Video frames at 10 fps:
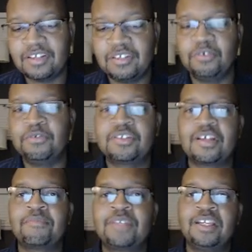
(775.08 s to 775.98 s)
Do
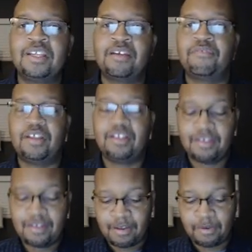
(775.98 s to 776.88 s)
something different.
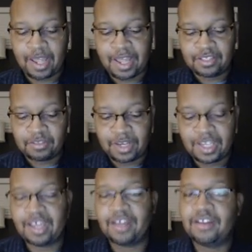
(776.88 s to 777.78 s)
Okay, so
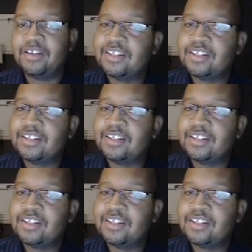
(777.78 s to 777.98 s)
again,